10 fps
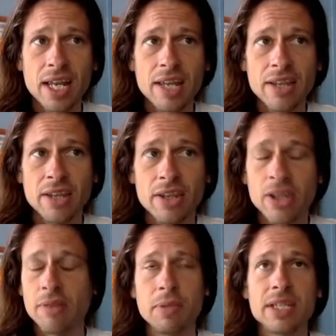uh,
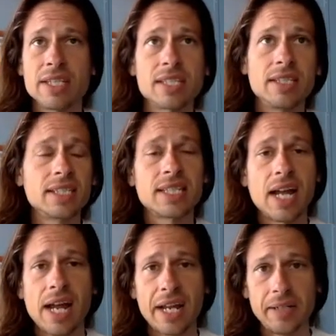I mean, this this guy